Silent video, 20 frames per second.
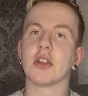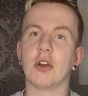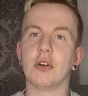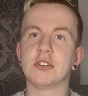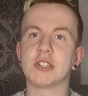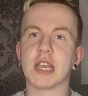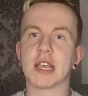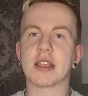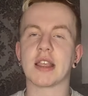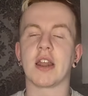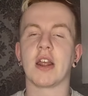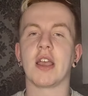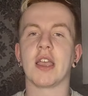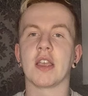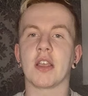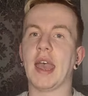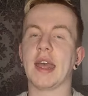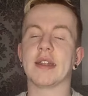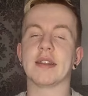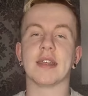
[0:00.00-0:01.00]
Go check that out.
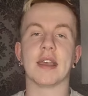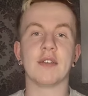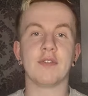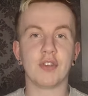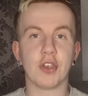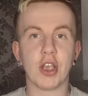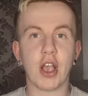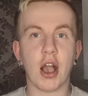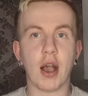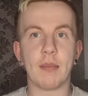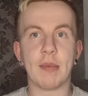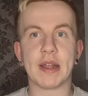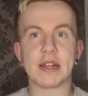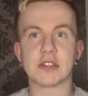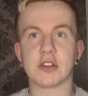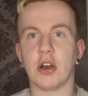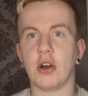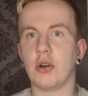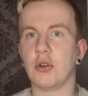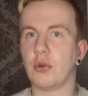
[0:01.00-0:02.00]
And if you
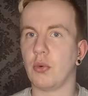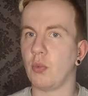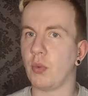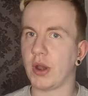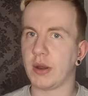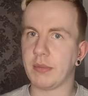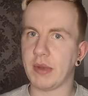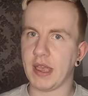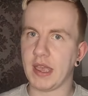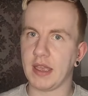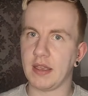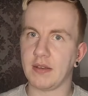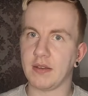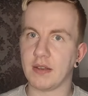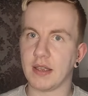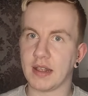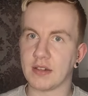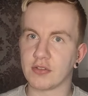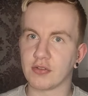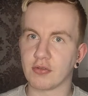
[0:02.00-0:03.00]
comment on one of
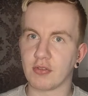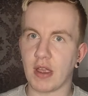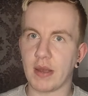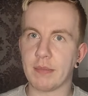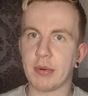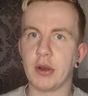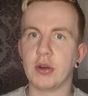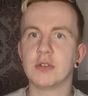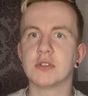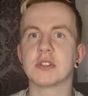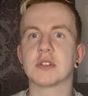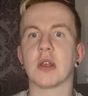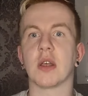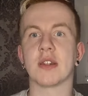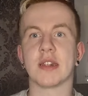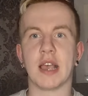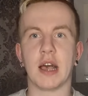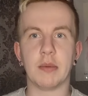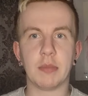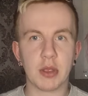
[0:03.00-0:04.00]
my Instagram posts,
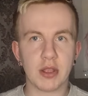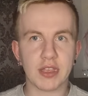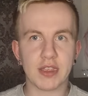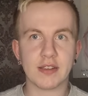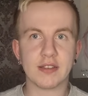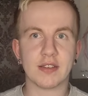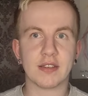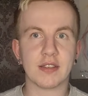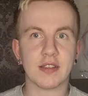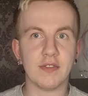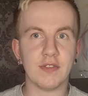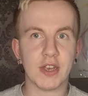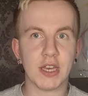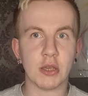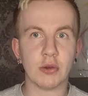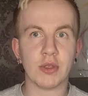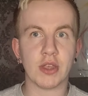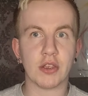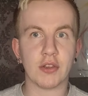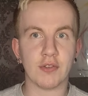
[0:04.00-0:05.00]
tell me this is the
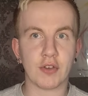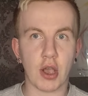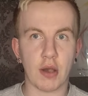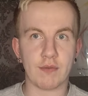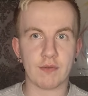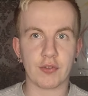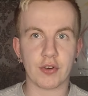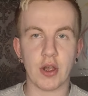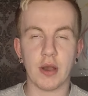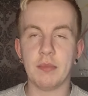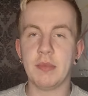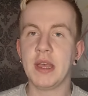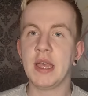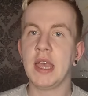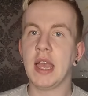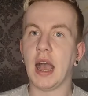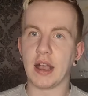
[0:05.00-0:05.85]
video that you've come from.